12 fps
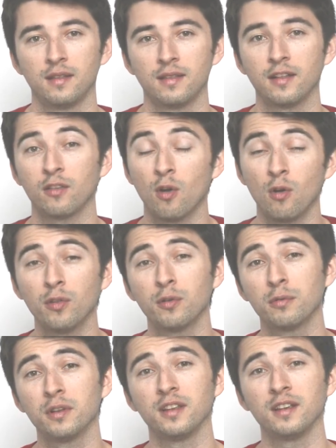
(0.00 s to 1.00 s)
That's all there
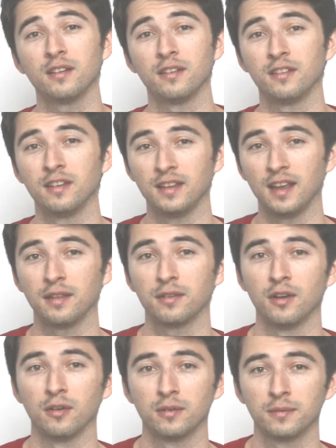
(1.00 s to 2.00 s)
really is to the eighth
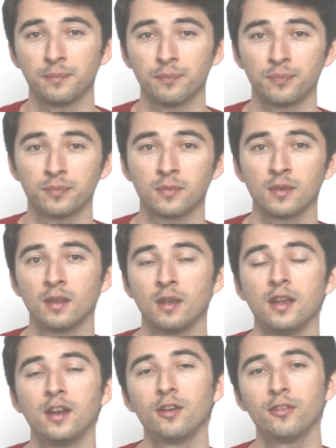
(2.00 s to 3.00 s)
note.
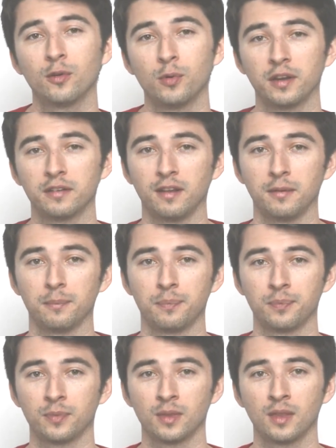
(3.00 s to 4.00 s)
Here's a quick tip.
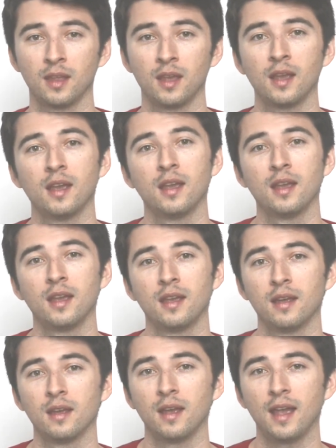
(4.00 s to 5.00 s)

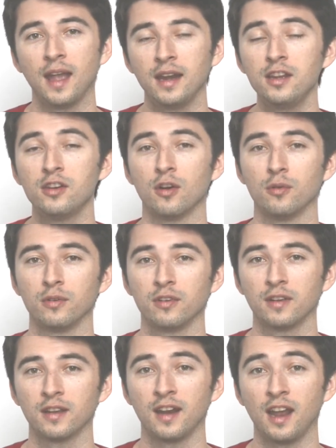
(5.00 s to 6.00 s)
Any note
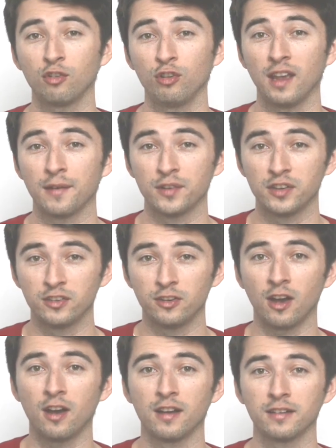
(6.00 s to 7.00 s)
can actually have a
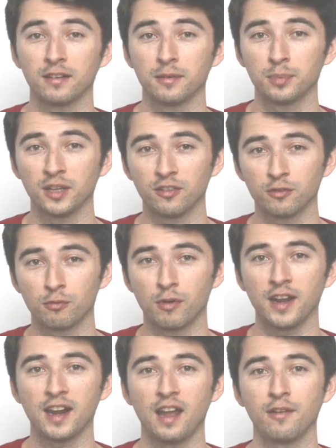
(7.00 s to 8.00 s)
dot placed
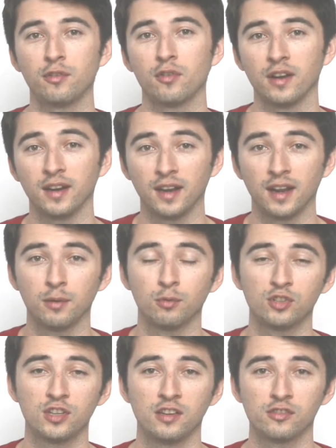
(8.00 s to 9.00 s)
right after it and it will
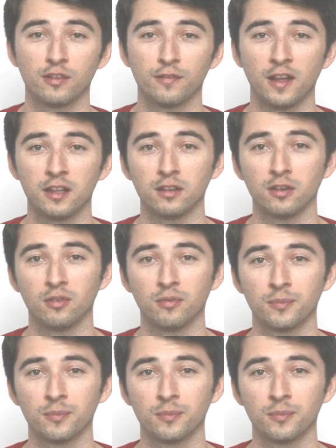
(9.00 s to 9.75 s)
change its value.